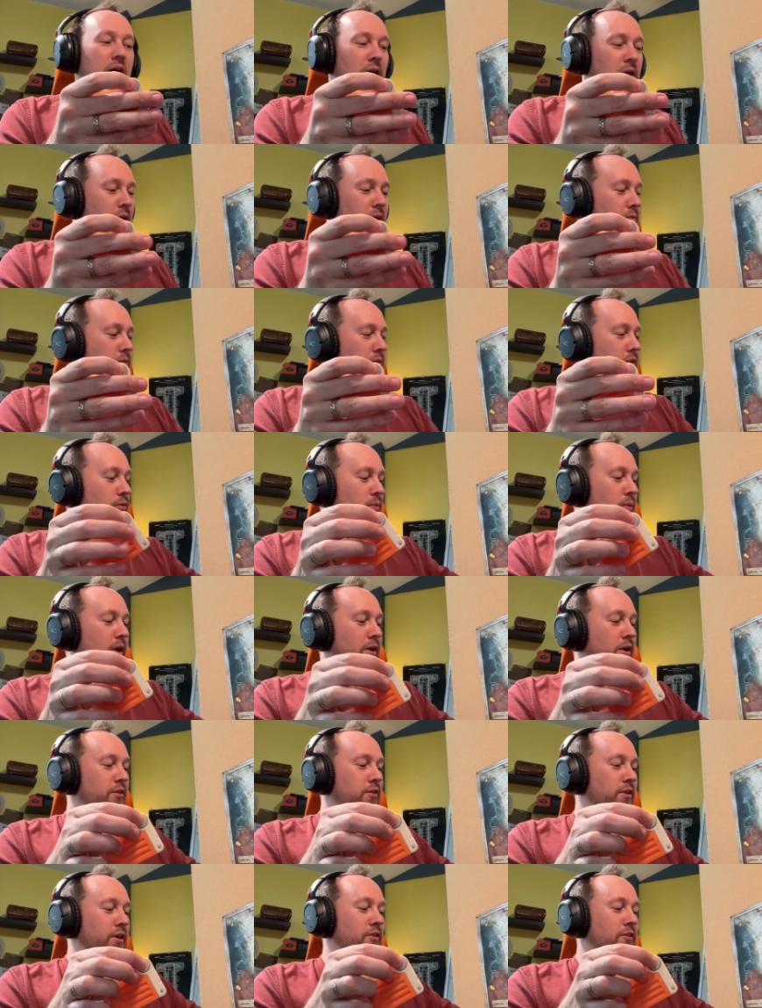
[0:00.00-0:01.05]
This one
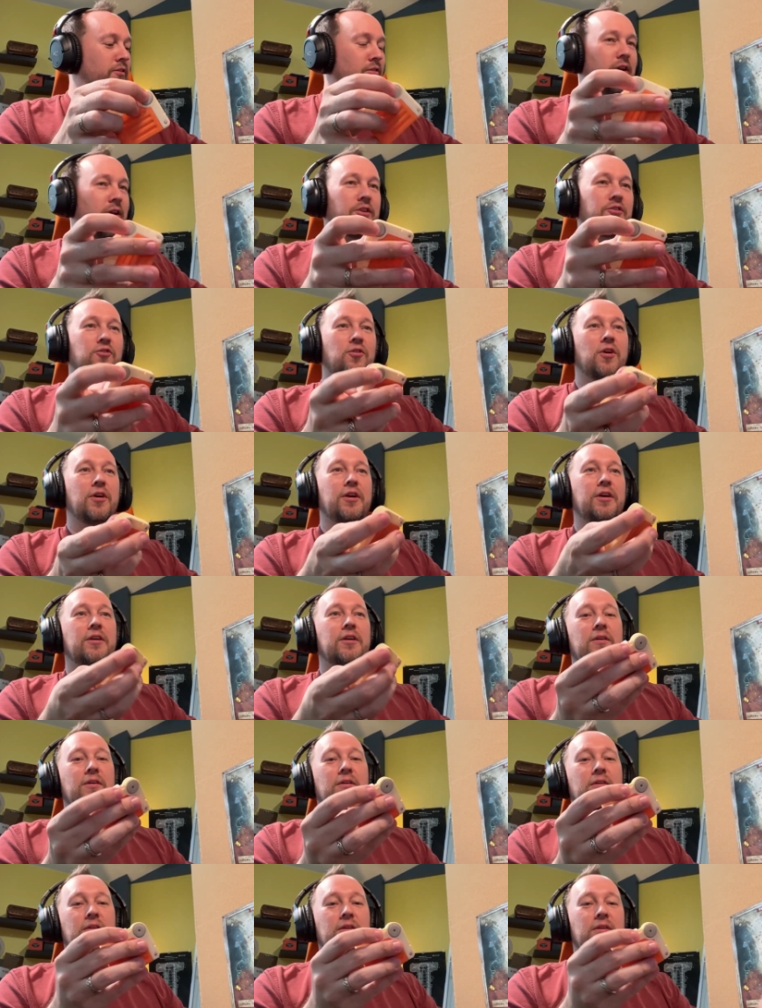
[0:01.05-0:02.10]
actually is electronic.
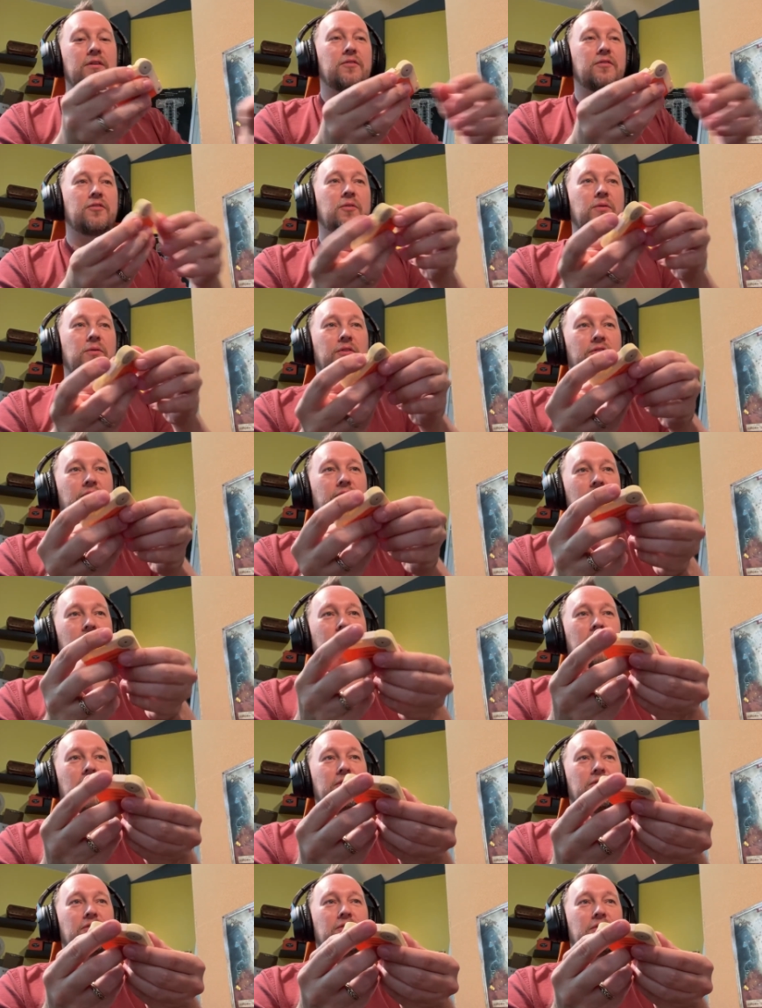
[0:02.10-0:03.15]
So
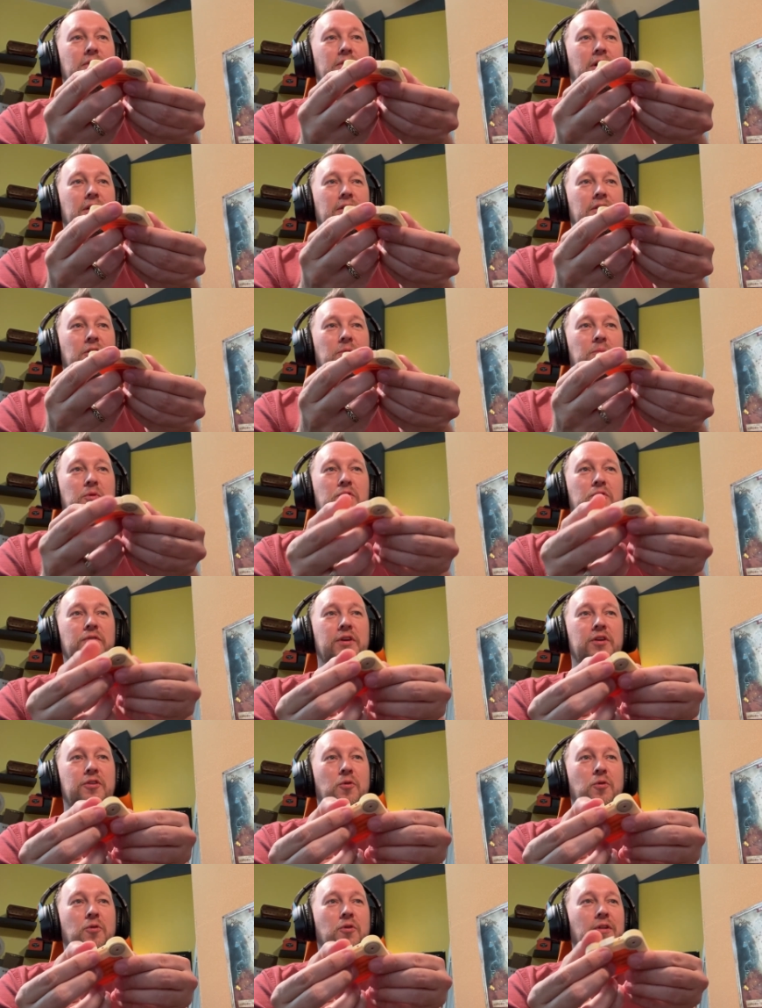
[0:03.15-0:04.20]
it's got a little moving
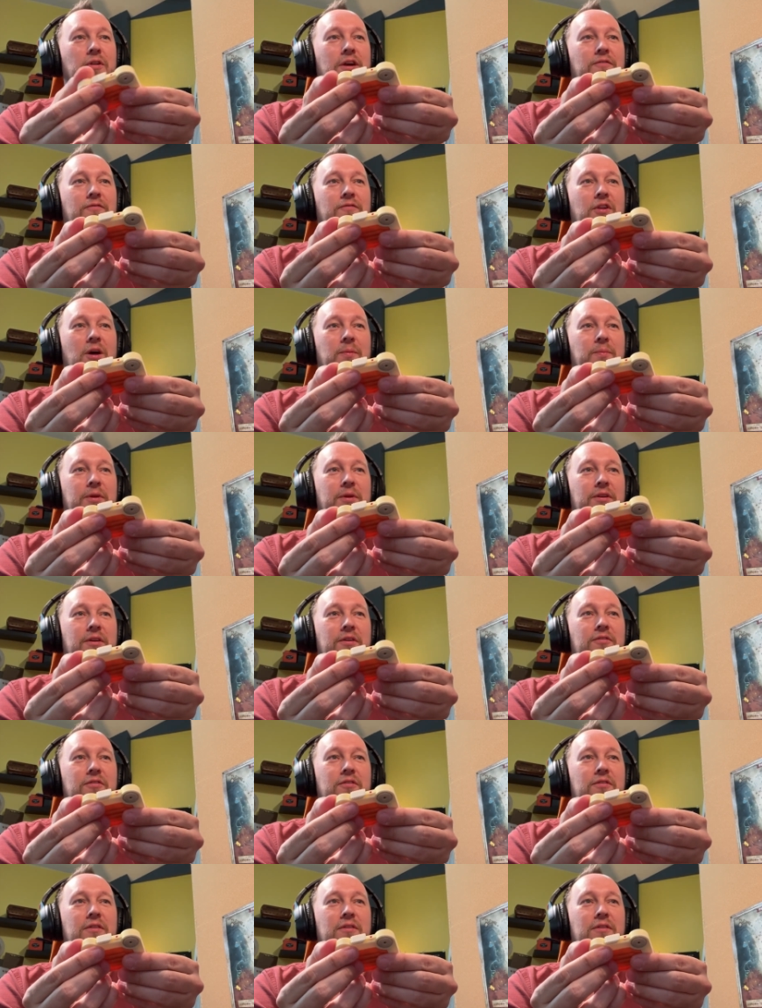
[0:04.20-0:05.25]
door like a floppy
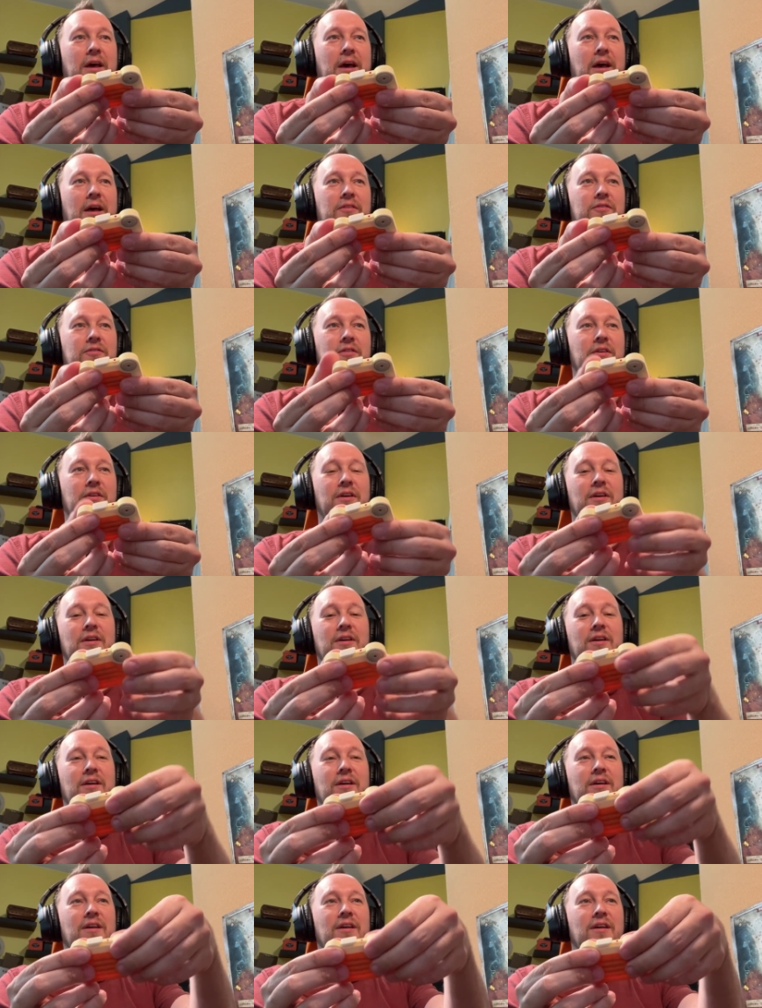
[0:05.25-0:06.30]
disk has.
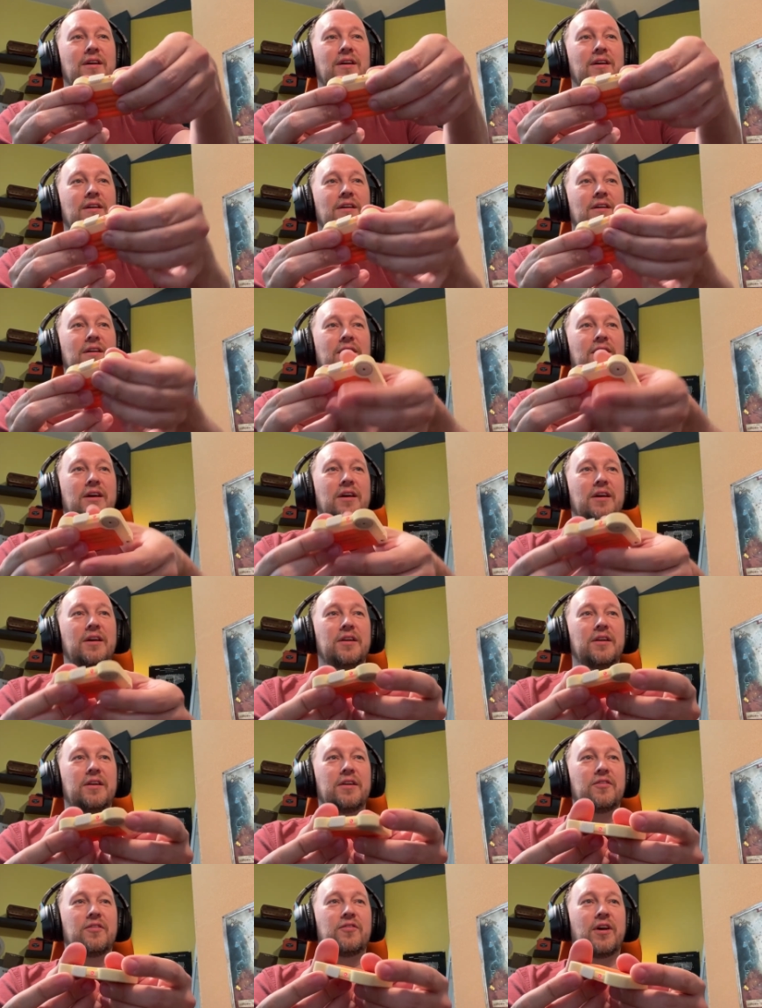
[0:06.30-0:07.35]
And
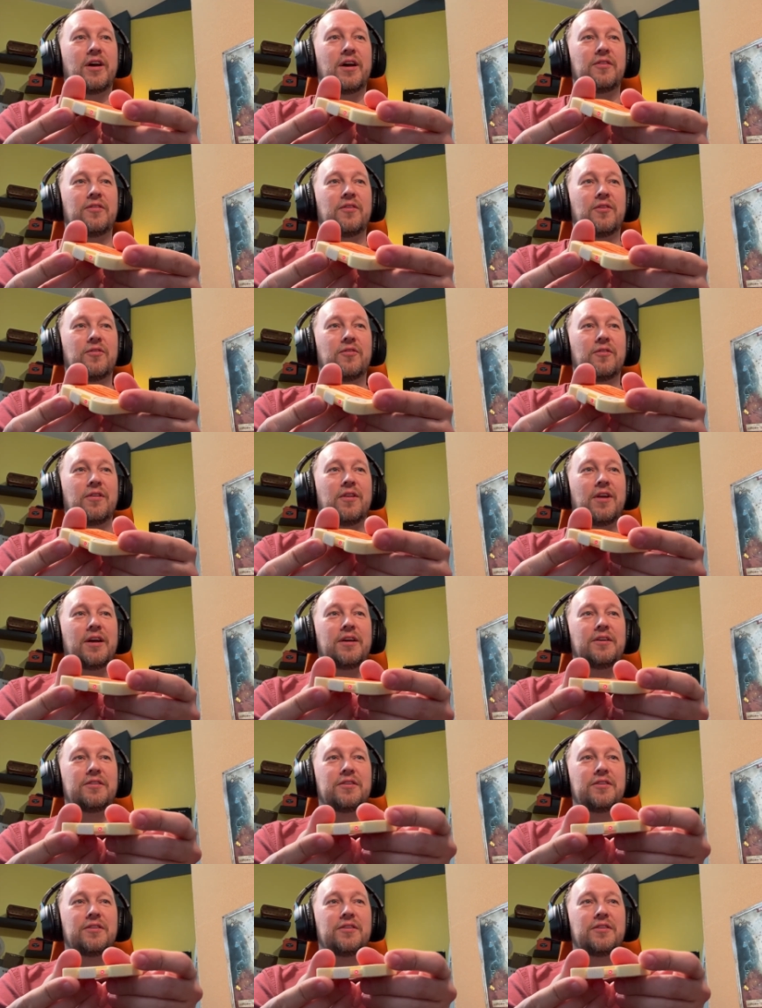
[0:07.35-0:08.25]
inside there's a light.